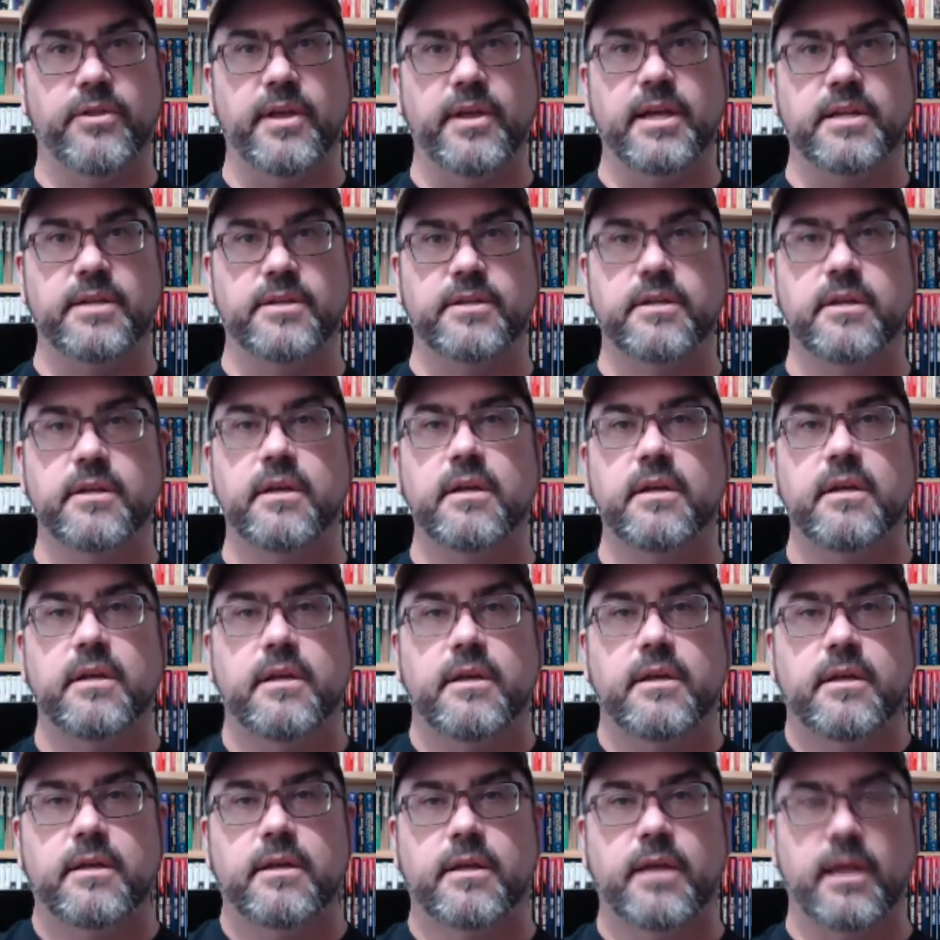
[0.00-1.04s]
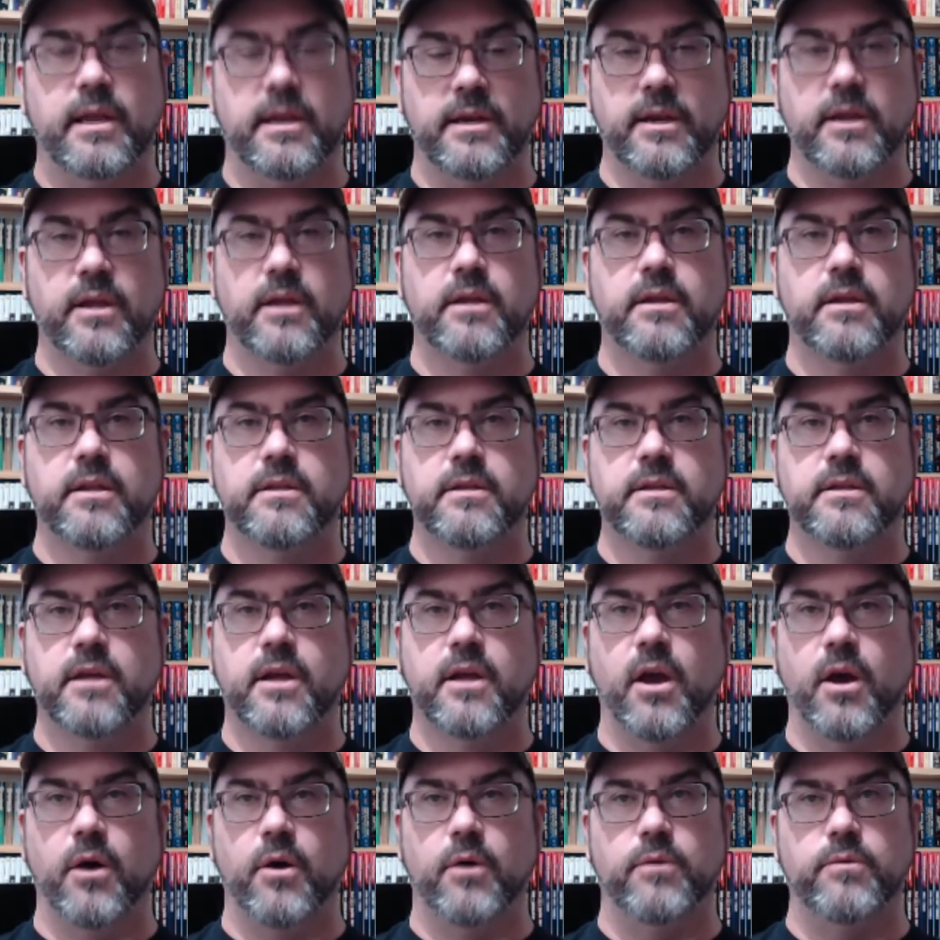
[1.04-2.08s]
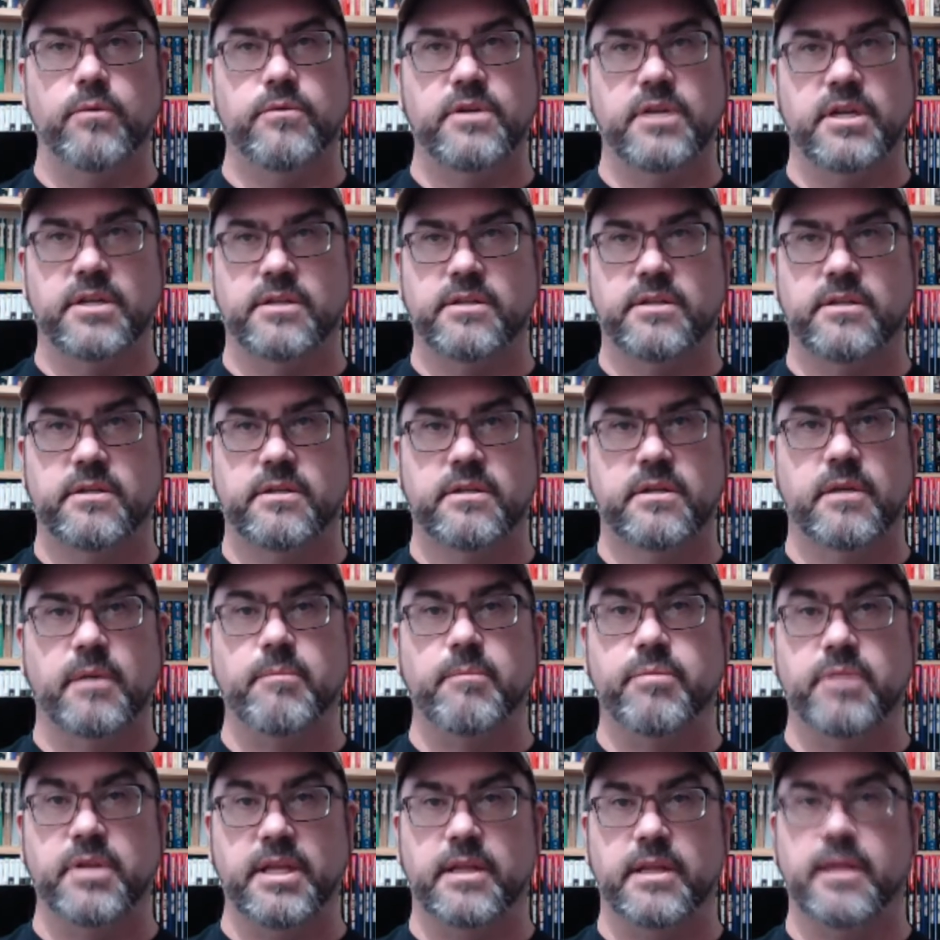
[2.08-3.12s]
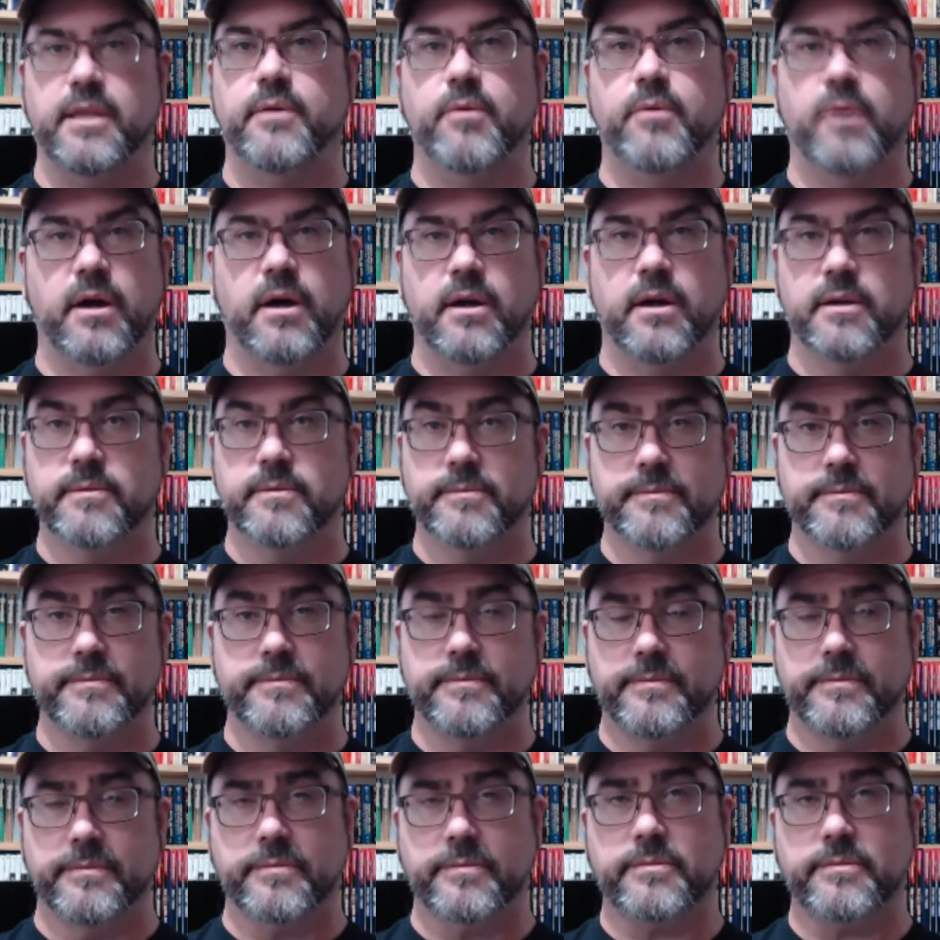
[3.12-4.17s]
where things can go just completely wrong.